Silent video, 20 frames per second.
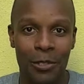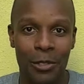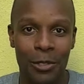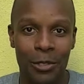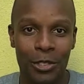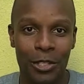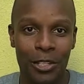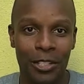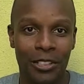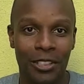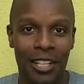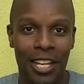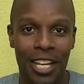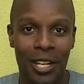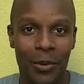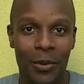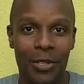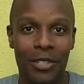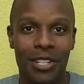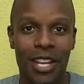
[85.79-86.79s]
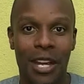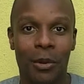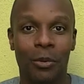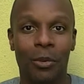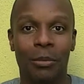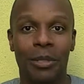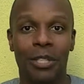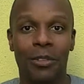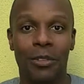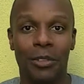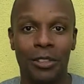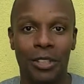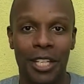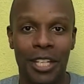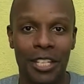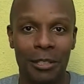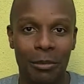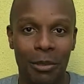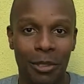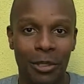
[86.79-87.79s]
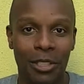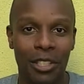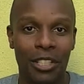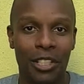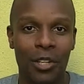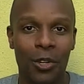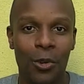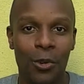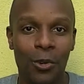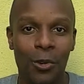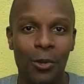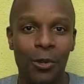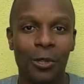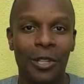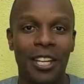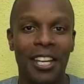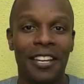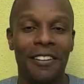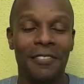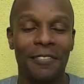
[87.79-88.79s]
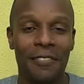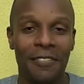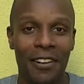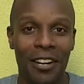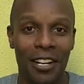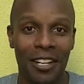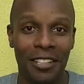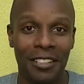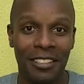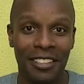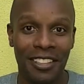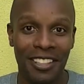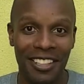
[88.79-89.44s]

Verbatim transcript: future in language that will be relatable and cool and fun.